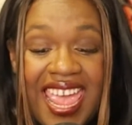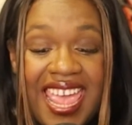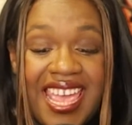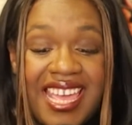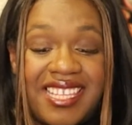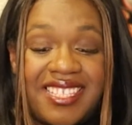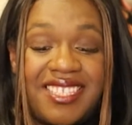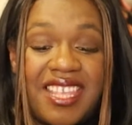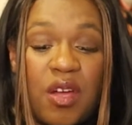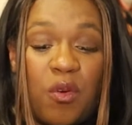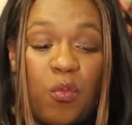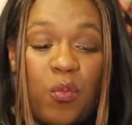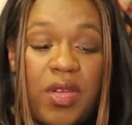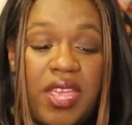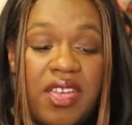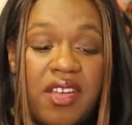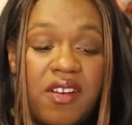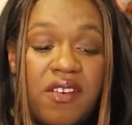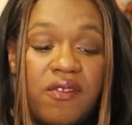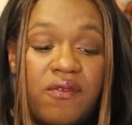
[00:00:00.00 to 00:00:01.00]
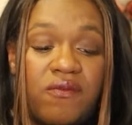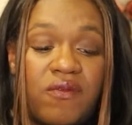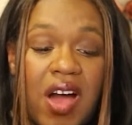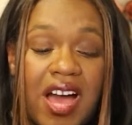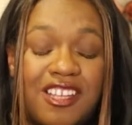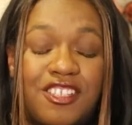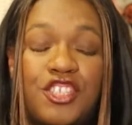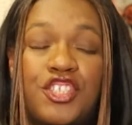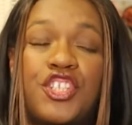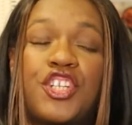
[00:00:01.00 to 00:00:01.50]
is that we
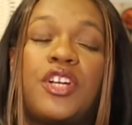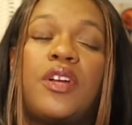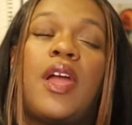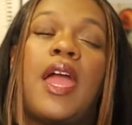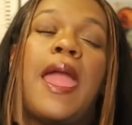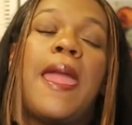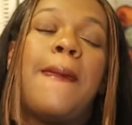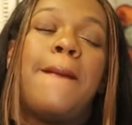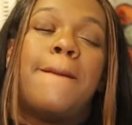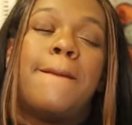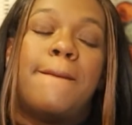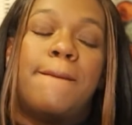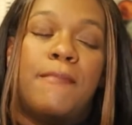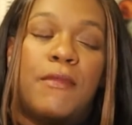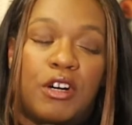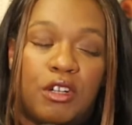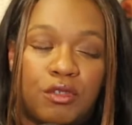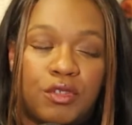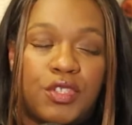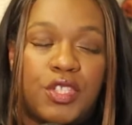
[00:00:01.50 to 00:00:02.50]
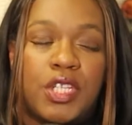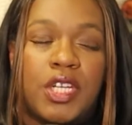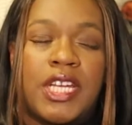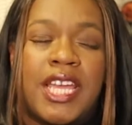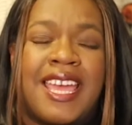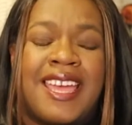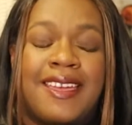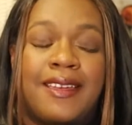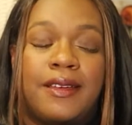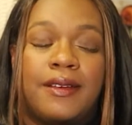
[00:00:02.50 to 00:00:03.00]
foster a
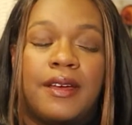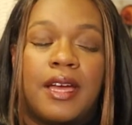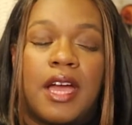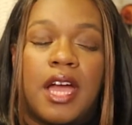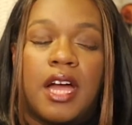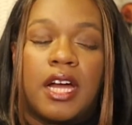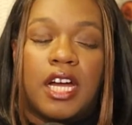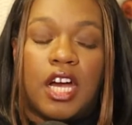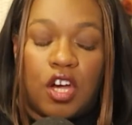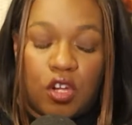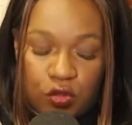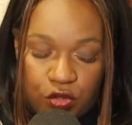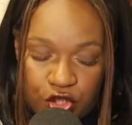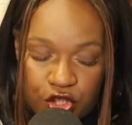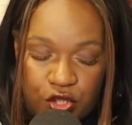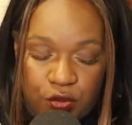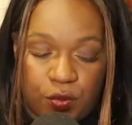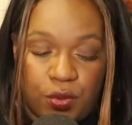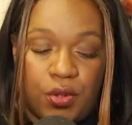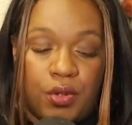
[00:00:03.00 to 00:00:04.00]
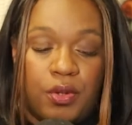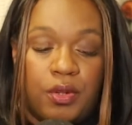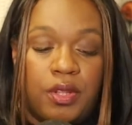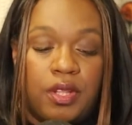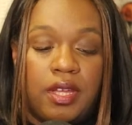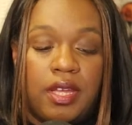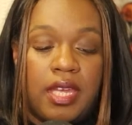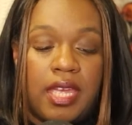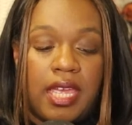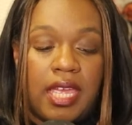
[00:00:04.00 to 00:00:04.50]
multicultural
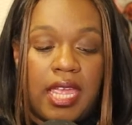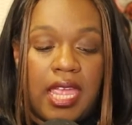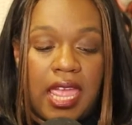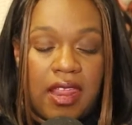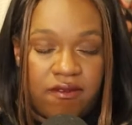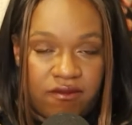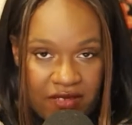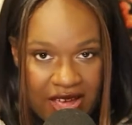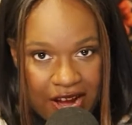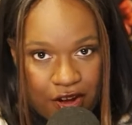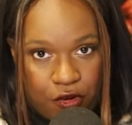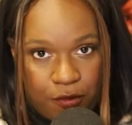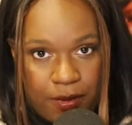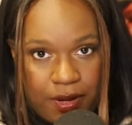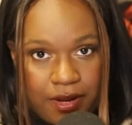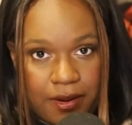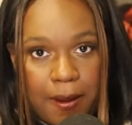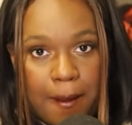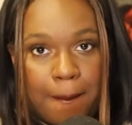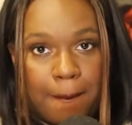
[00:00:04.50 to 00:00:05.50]
environment.